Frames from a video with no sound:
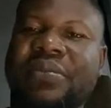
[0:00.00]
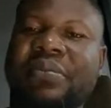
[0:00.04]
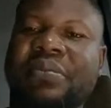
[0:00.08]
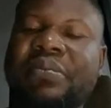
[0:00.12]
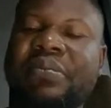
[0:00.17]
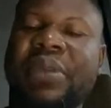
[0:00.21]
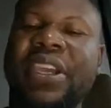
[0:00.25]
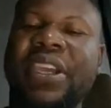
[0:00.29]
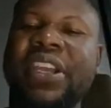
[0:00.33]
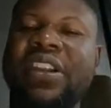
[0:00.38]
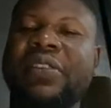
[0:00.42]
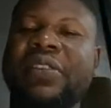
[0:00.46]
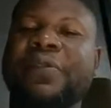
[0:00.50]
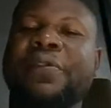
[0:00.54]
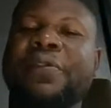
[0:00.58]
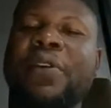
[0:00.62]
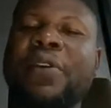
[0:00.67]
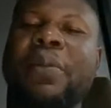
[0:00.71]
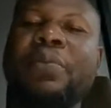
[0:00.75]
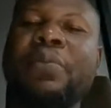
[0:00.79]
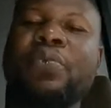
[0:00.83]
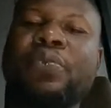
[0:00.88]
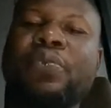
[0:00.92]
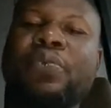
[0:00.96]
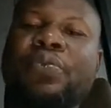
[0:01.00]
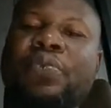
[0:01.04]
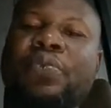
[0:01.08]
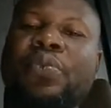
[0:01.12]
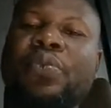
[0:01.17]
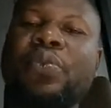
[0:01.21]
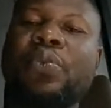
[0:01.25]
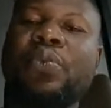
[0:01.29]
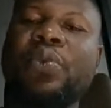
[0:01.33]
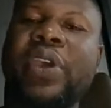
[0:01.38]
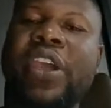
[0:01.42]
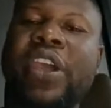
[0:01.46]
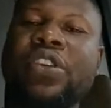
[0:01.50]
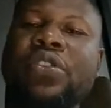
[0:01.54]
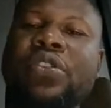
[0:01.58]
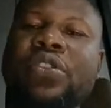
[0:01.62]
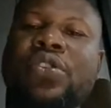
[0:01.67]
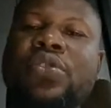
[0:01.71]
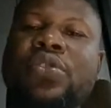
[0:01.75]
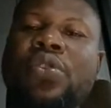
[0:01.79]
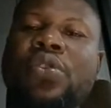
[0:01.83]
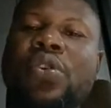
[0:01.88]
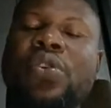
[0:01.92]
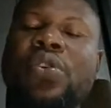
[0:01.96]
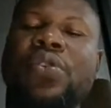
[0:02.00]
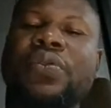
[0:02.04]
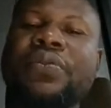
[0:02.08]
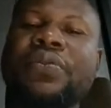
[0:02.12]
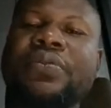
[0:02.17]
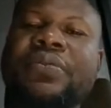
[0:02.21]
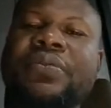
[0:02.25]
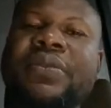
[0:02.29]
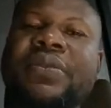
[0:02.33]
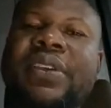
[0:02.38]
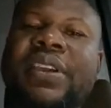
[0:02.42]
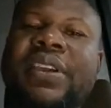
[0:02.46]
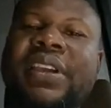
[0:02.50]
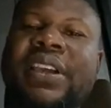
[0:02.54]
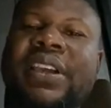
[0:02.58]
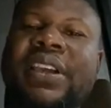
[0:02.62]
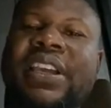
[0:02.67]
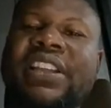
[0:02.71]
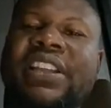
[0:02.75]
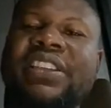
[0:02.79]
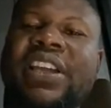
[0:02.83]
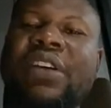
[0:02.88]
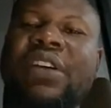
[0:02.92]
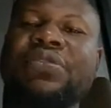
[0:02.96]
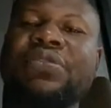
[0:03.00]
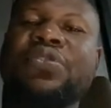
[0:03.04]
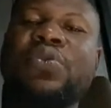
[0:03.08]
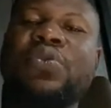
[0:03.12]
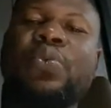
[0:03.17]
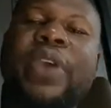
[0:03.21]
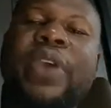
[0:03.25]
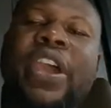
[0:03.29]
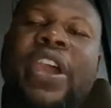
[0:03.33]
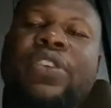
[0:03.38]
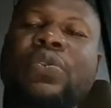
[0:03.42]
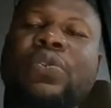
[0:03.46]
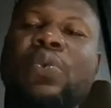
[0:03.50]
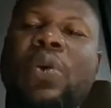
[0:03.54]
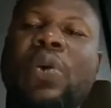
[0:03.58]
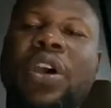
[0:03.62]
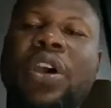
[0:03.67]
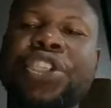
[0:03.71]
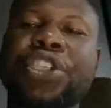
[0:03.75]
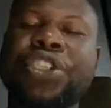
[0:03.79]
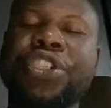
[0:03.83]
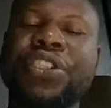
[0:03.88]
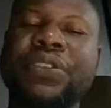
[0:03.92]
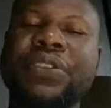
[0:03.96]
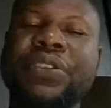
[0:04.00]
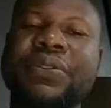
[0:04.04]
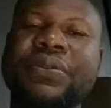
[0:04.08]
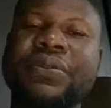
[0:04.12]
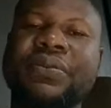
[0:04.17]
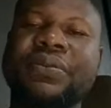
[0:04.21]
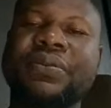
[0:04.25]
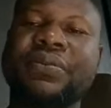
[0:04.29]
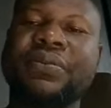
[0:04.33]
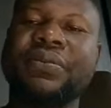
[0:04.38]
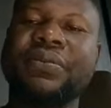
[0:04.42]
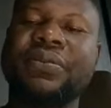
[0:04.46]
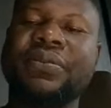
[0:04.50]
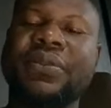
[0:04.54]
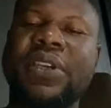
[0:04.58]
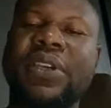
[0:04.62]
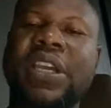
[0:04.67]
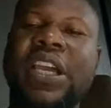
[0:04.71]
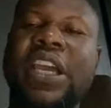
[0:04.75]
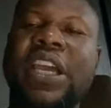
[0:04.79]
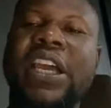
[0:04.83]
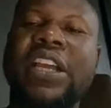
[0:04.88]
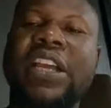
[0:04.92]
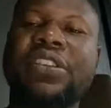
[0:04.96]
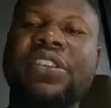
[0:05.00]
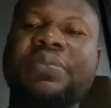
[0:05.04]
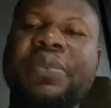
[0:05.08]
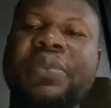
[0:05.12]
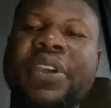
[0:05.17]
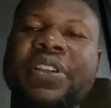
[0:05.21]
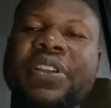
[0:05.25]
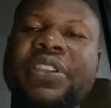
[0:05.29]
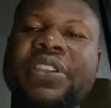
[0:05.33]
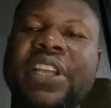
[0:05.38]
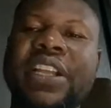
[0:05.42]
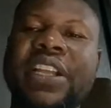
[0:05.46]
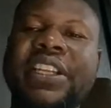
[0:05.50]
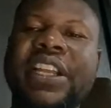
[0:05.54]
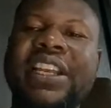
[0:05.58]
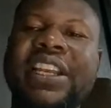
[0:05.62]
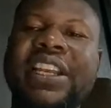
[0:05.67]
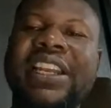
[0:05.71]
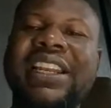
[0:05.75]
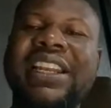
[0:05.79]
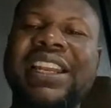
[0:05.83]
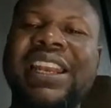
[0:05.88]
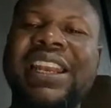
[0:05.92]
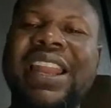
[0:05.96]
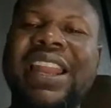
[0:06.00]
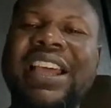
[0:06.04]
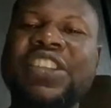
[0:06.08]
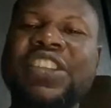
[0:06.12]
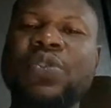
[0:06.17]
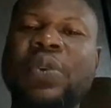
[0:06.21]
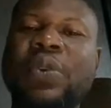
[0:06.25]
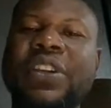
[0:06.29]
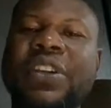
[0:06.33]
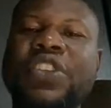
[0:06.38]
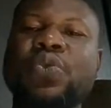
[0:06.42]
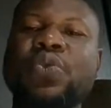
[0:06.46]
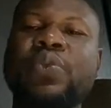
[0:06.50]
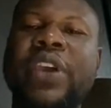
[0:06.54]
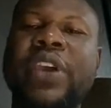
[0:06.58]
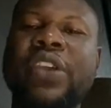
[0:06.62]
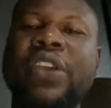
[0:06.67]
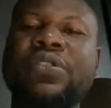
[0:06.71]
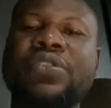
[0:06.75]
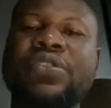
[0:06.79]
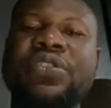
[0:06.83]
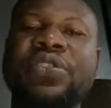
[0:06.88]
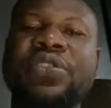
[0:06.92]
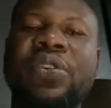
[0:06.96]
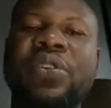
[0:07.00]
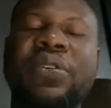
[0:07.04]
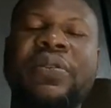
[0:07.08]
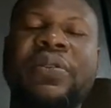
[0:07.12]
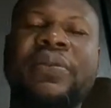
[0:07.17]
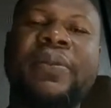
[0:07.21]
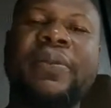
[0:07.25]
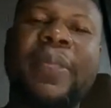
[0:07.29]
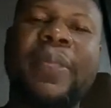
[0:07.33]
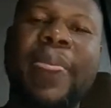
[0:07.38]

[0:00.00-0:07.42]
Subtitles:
beginning from where you cook down to where you wash, and then the last one is where you store.